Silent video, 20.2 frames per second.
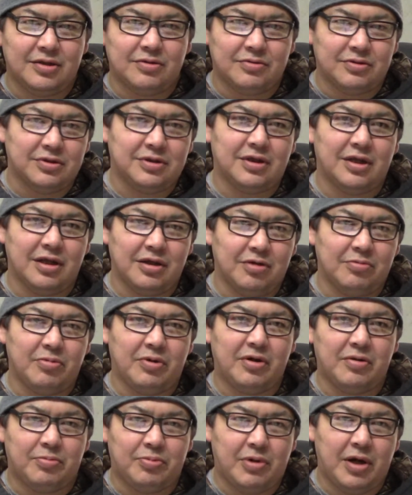was a little
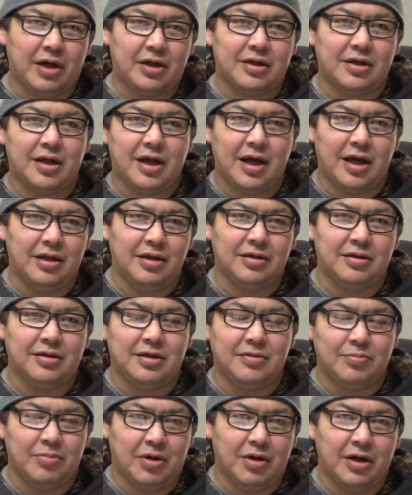bit of
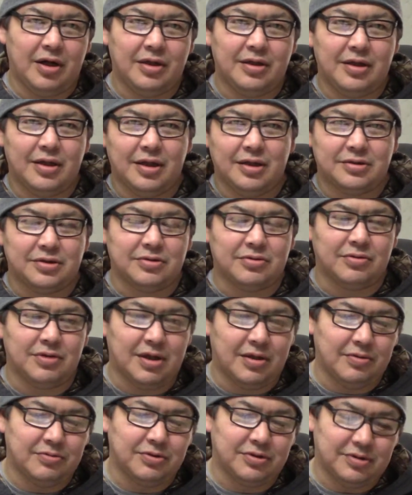practicality behind that. So
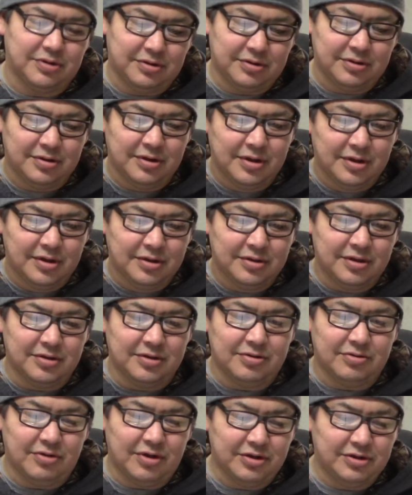that was the
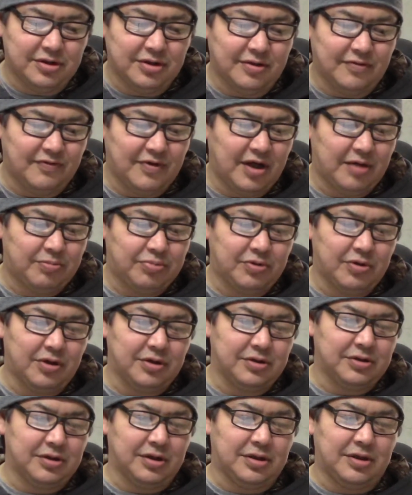duration of that
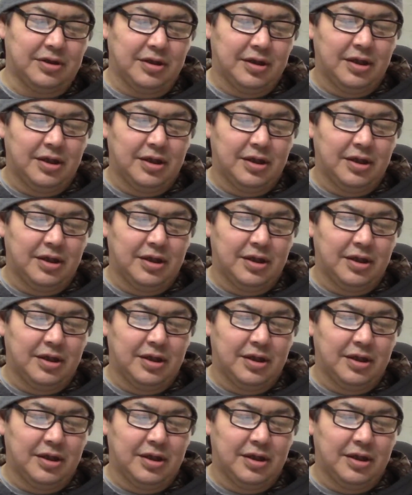project.